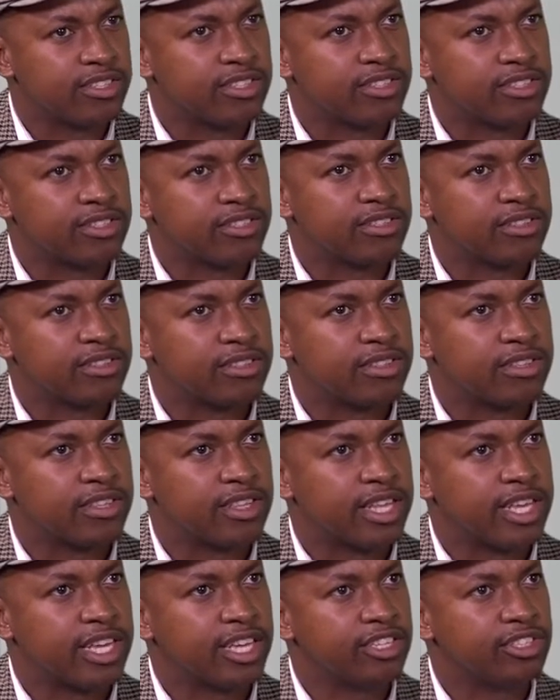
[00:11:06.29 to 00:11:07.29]
is
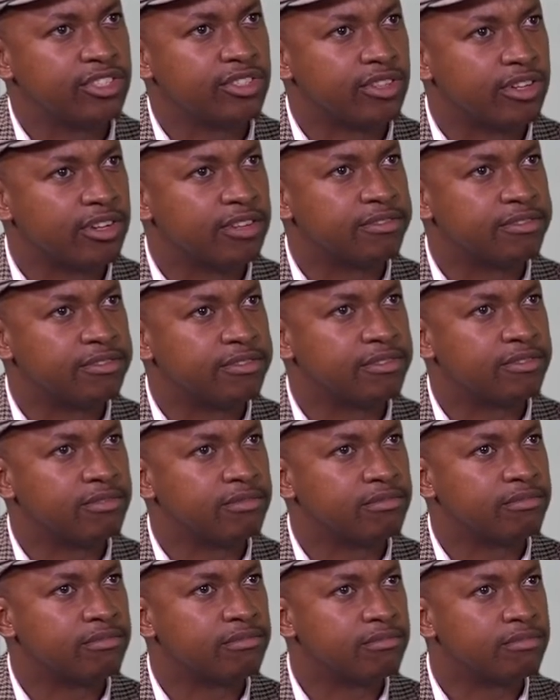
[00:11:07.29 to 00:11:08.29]
the issue of
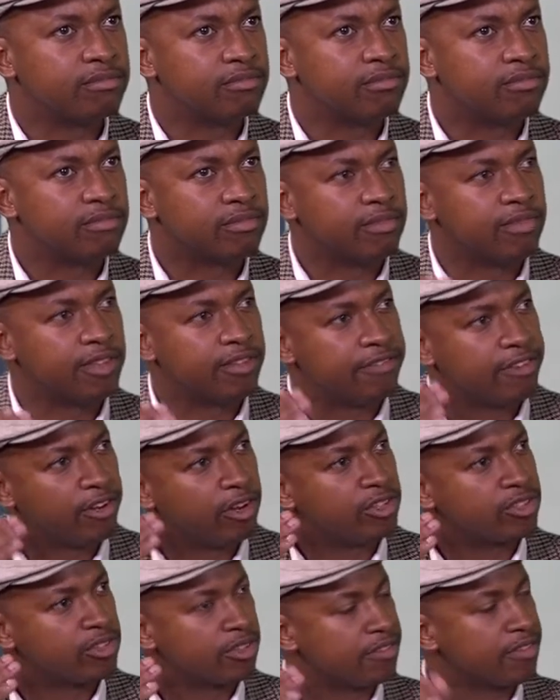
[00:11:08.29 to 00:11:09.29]
the
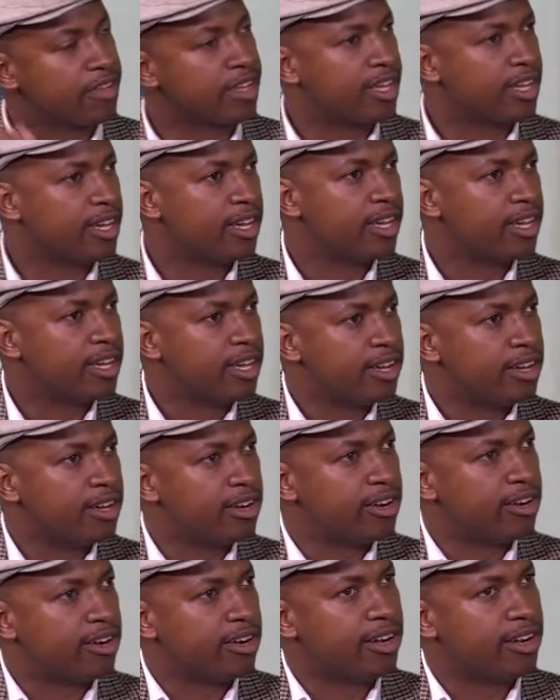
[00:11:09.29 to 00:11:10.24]
philosophy, mm.